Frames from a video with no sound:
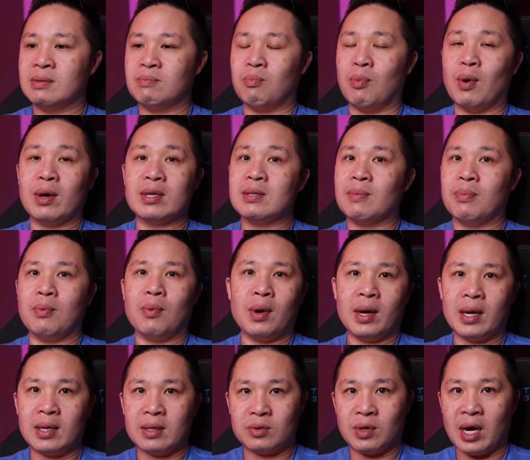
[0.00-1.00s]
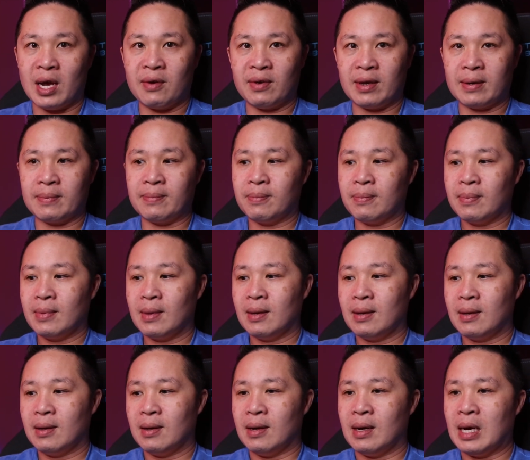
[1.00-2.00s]
point-to-point driving.
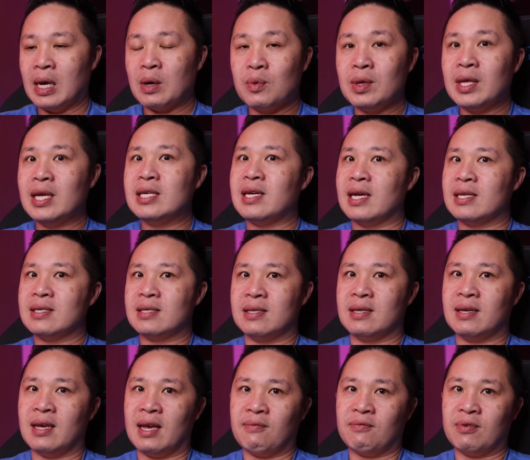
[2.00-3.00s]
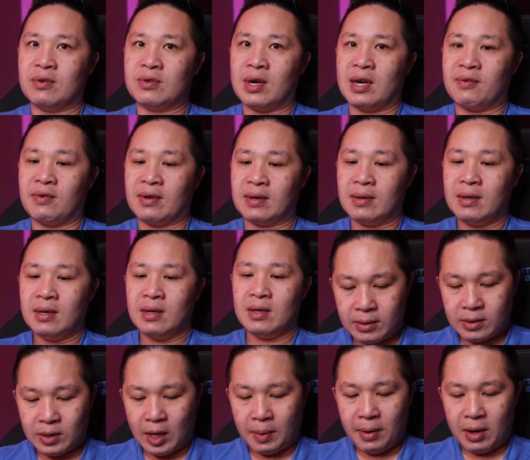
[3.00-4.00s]
It really changes the game for driving.
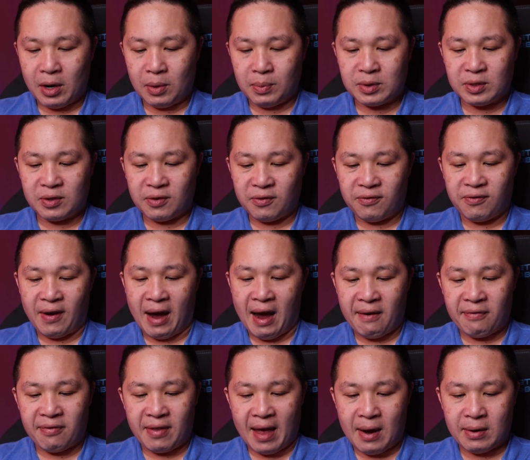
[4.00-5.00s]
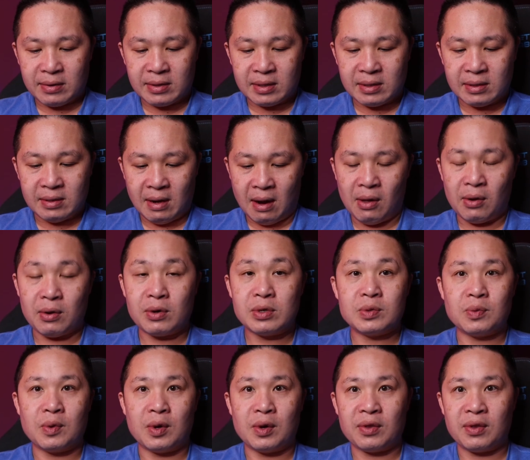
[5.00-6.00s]
So I bought almost
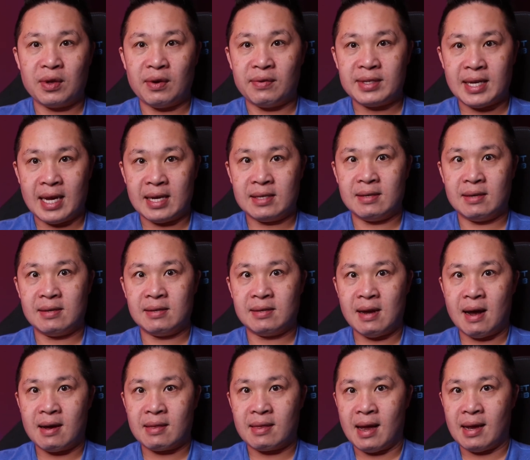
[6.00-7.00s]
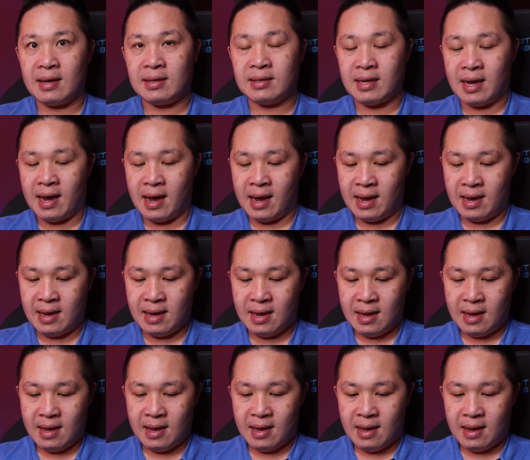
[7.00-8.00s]
$5,000 worth of Tesla stock that day
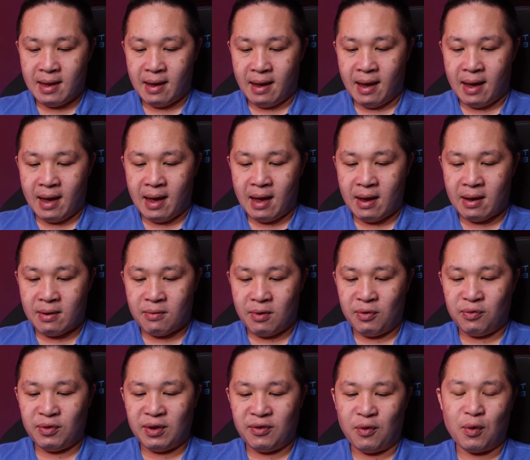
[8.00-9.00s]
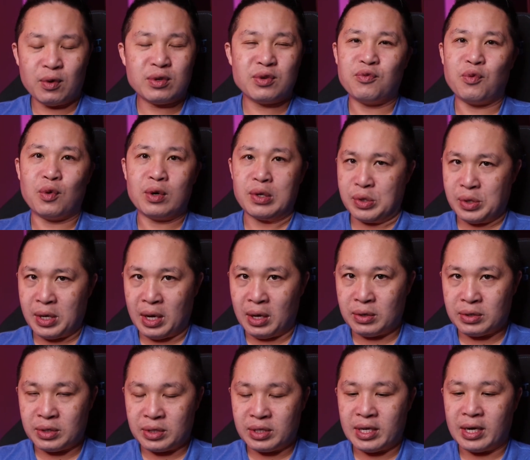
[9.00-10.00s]
at roughly
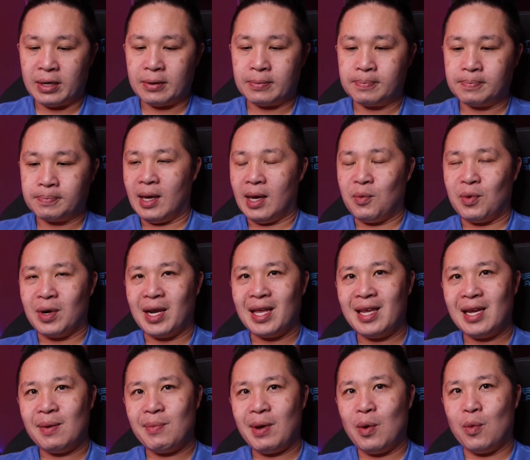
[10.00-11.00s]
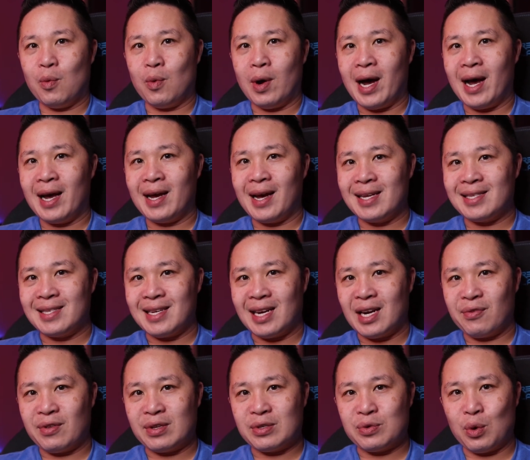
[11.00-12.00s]
$442 a share. And when I think about why I stayed
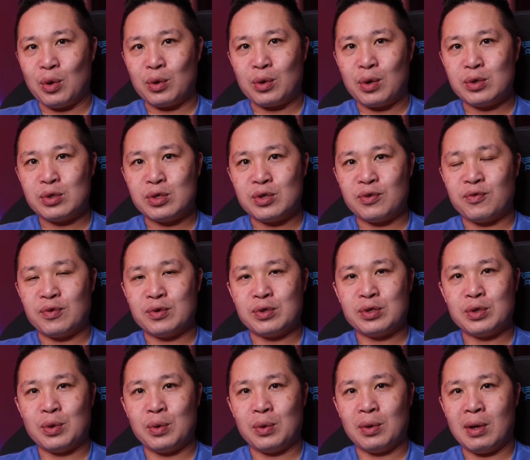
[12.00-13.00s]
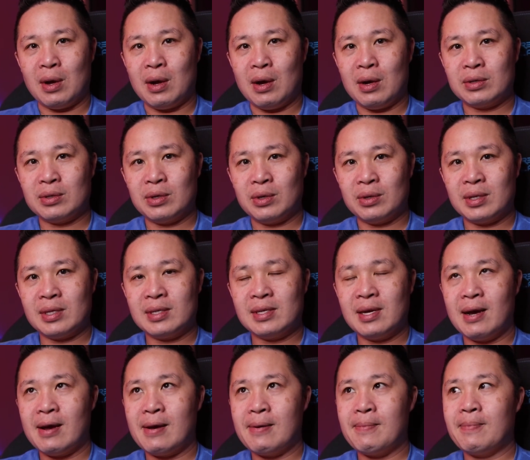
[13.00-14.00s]
off this roller coaster for so long during this
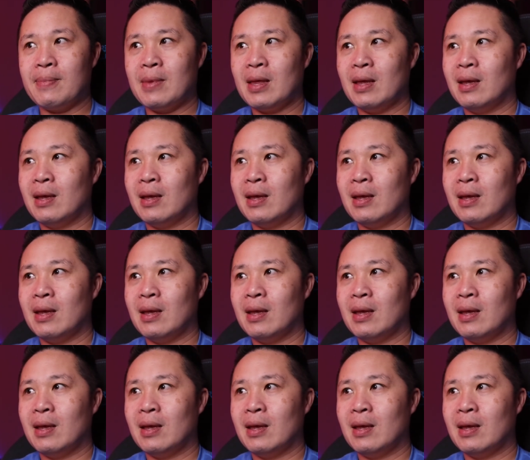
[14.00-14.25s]
time,